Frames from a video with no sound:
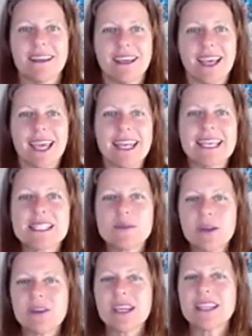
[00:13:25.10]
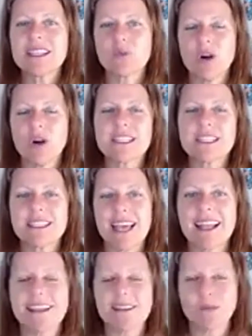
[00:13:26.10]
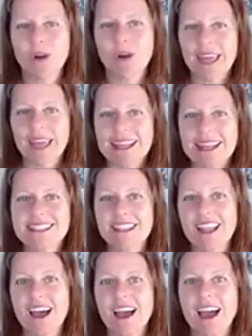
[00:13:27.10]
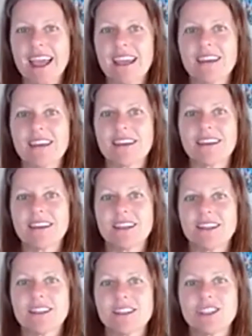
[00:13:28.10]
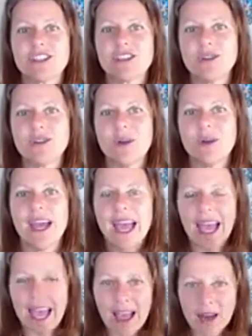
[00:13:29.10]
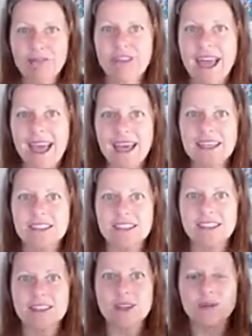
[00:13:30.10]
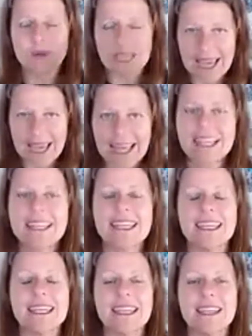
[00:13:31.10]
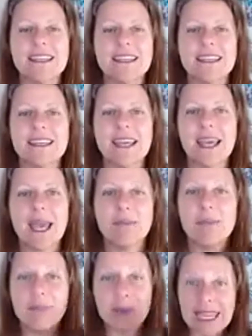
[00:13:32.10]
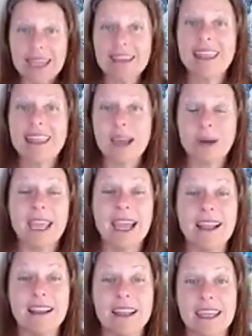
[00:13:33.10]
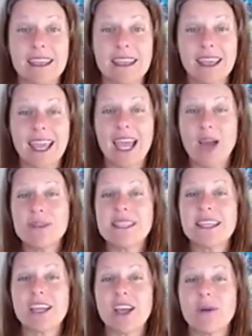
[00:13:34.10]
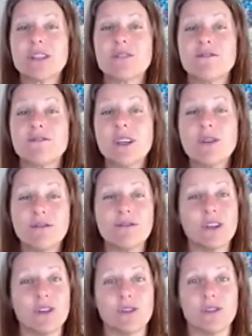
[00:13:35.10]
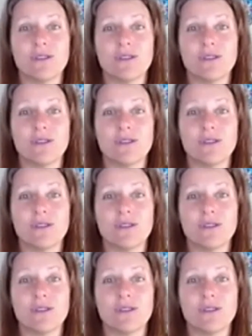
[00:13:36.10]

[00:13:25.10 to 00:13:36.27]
and experience what that is like to have that reality and be in that reality. How is that going to feel for you?